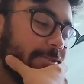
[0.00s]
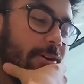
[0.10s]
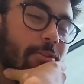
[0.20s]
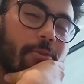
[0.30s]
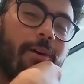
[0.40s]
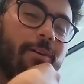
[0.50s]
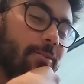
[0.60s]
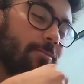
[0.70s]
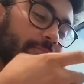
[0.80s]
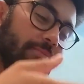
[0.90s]
so I thought
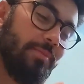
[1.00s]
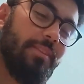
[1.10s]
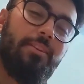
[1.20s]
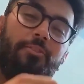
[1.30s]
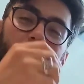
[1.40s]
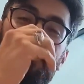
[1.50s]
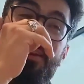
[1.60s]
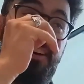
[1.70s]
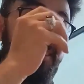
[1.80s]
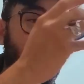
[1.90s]
I'll grab my
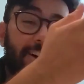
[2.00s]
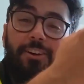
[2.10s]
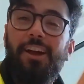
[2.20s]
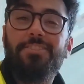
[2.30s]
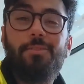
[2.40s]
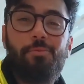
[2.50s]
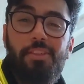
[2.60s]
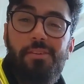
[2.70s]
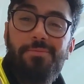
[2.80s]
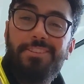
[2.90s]
lunch and I'll catch up
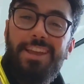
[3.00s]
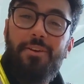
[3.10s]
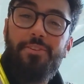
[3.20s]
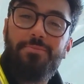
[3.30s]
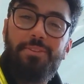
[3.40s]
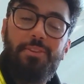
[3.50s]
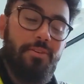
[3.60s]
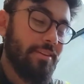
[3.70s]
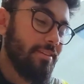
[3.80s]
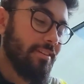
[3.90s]
with him, see how he's been
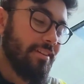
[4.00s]
doing.